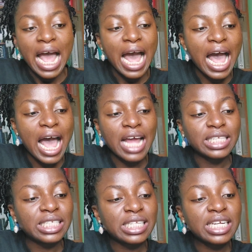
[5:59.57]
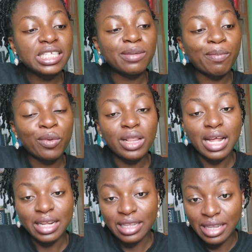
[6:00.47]
And CAC put
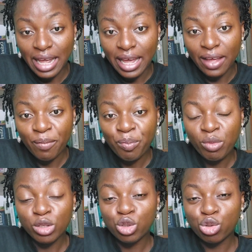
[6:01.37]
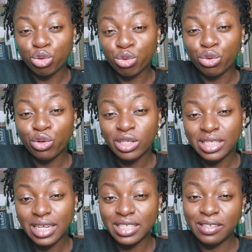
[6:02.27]
that there to
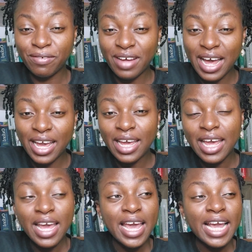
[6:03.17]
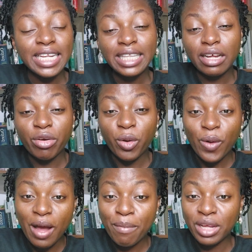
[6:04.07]
satisfy the
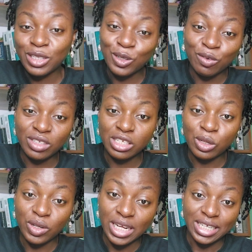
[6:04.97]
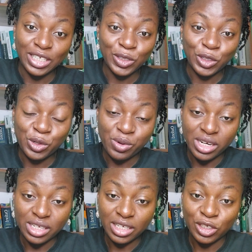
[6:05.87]
requirements of this law I just
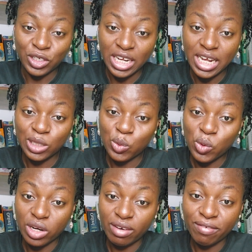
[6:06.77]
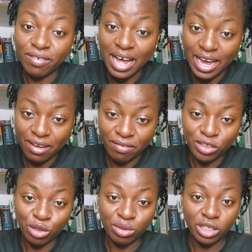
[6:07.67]
read, section 815,
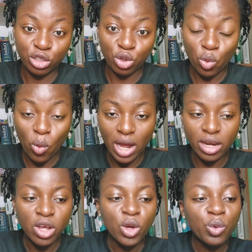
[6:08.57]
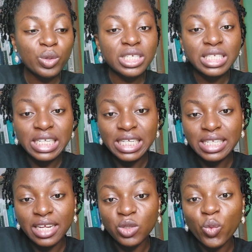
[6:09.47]
subsection 1, which says
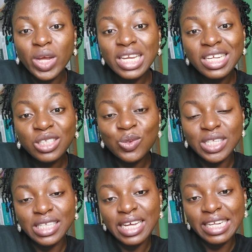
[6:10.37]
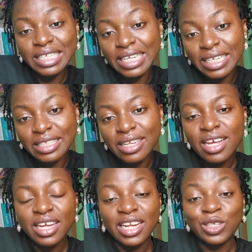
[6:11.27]
that within 28 days
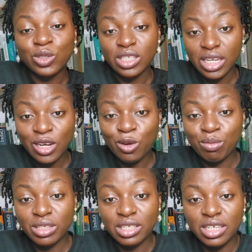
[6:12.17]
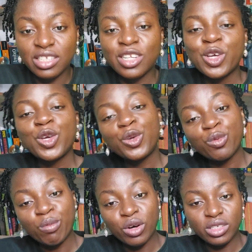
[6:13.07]
that you started your business, you
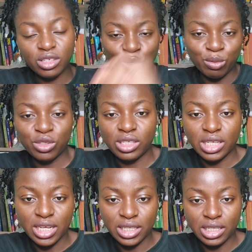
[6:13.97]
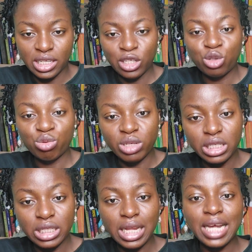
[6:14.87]
must come to CAC to
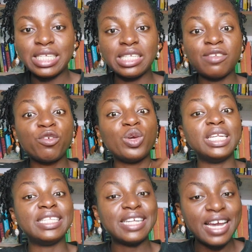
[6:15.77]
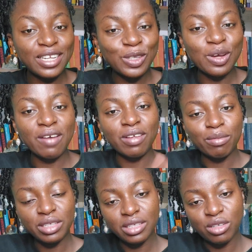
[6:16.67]
register. That is if you intend to have that
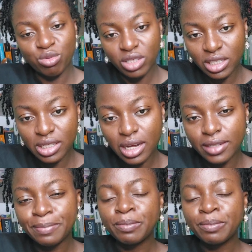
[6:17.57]
business registered.